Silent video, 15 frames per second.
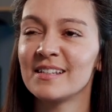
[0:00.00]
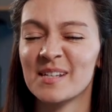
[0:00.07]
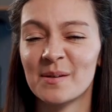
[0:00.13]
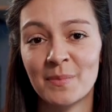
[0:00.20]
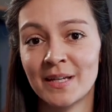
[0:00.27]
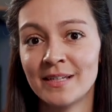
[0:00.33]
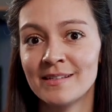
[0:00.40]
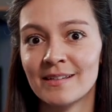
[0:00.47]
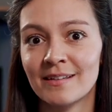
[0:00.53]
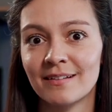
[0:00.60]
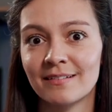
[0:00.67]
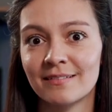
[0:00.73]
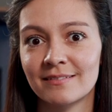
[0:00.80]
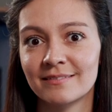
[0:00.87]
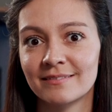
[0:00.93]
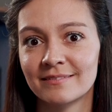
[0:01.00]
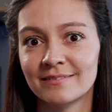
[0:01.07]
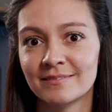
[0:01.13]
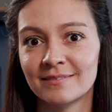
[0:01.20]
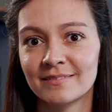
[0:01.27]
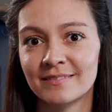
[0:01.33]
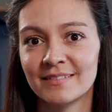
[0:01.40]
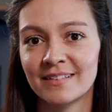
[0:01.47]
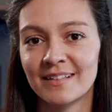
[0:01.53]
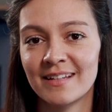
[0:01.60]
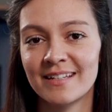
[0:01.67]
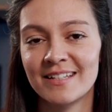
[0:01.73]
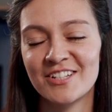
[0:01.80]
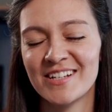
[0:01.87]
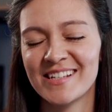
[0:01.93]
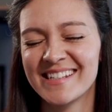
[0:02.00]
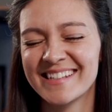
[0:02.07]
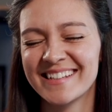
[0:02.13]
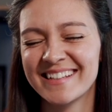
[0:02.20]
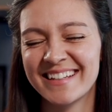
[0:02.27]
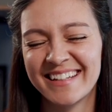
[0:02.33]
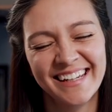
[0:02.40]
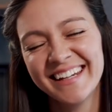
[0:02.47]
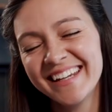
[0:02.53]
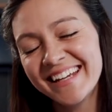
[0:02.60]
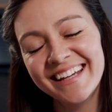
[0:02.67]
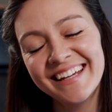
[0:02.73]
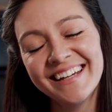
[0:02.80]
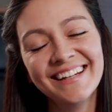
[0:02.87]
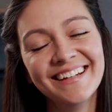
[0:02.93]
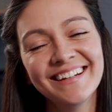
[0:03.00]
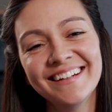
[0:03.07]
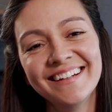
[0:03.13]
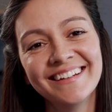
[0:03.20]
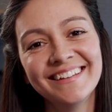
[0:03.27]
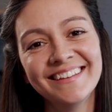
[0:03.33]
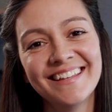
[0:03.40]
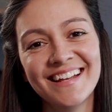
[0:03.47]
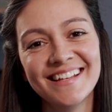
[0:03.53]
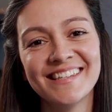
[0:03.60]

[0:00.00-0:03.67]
It's amazing. Just kidding!